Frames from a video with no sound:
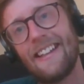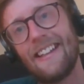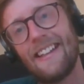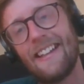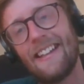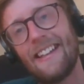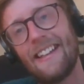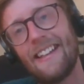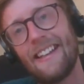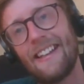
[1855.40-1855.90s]

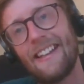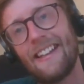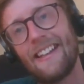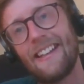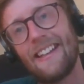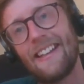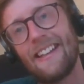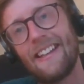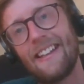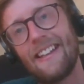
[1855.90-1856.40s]

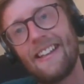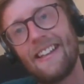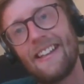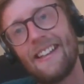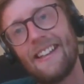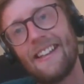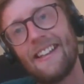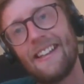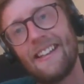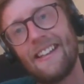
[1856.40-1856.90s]

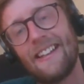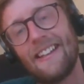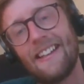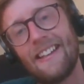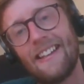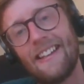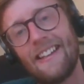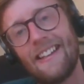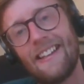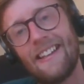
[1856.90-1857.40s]

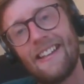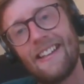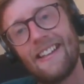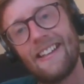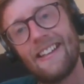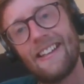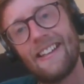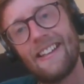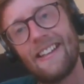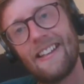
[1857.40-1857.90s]

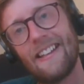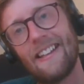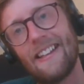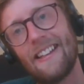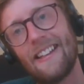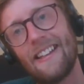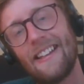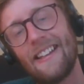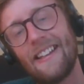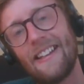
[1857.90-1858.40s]

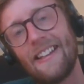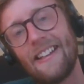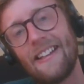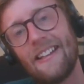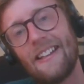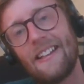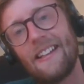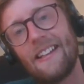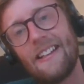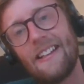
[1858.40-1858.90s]

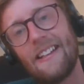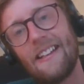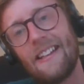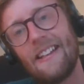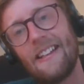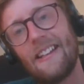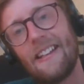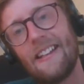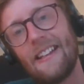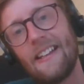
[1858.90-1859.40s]

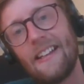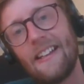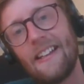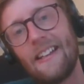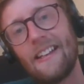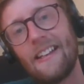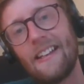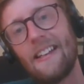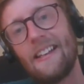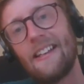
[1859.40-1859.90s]

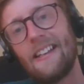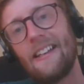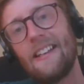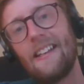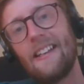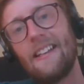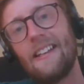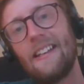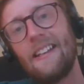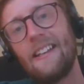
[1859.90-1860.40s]

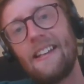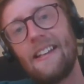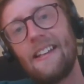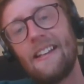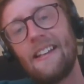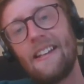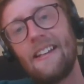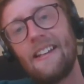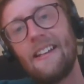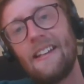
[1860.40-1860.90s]

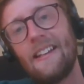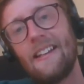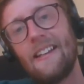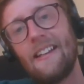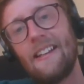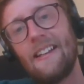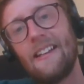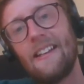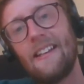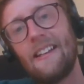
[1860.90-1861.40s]

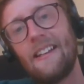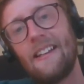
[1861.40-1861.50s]
(not speaking)